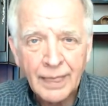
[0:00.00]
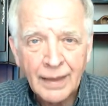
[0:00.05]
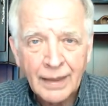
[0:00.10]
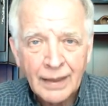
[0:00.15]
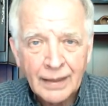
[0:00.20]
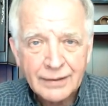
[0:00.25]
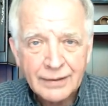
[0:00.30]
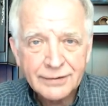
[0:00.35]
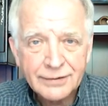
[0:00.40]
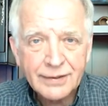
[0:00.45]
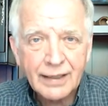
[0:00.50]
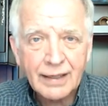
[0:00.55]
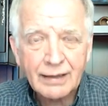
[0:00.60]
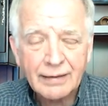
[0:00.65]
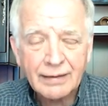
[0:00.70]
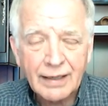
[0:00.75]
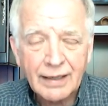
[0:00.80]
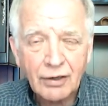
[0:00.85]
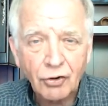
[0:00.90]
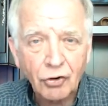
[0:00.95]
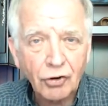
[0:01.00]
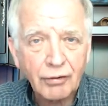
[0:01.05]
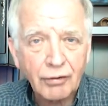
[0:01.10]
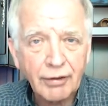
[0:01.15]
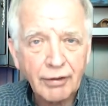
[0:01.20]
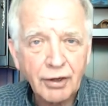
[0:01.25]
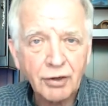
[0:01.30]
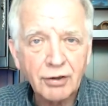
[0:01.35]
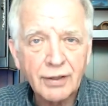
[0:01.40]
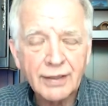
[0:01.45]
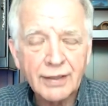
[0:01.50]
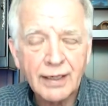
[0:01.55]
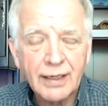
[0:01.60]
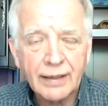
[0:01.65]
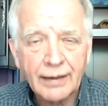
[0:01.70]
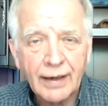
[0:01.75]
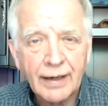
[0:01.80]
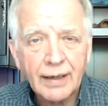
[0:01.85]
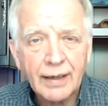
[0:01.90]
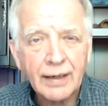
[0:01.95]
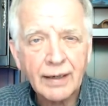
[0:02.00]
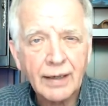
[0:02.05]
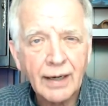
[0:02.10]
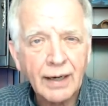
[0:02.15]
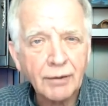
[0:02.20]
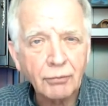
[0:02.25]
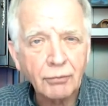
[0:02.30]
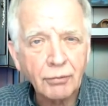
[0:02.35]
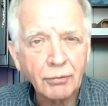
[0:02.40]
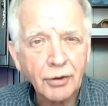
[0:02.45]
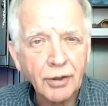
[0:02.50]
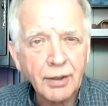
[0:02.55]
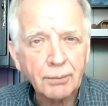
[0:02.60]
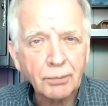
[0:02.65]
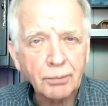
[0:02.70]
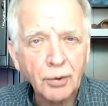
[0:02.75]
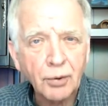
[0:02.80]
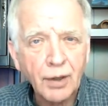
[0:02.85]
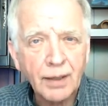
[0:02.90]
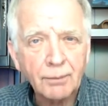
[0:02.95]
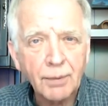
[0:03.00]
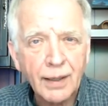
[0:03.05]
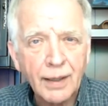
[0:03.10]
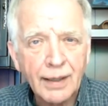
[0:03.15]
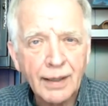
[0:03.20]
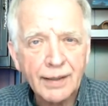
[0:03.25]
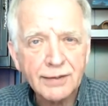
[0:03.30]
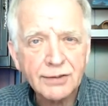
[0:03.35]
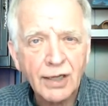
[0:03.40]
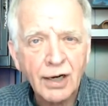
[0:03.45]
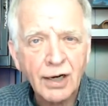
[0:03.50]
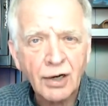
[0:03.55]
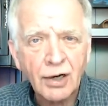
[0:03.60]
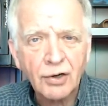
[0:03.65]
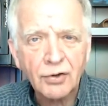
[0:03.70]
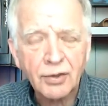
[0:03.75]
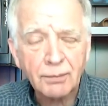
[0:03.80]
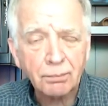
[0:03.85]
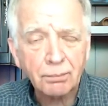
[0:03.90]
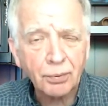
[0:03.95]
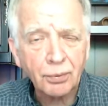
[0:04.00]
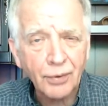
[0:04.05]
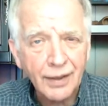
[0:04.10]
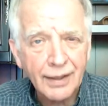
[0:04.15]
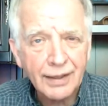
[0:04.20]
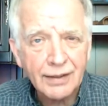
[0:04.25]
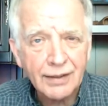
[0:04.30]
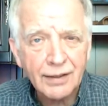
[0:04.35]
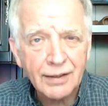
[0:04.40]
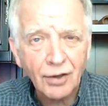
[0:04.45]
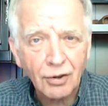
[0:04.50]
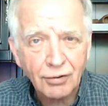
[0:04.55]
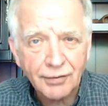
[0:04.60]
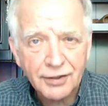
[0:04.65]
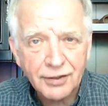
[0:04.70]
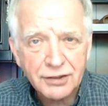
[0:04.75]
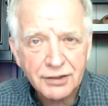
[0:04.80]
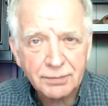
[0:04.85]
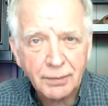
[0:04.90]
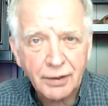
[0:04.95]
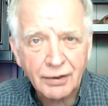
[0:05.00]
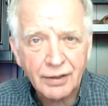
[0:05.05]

said that earlier in the day, God really put it upon his heart to pray in the Holy Spirit.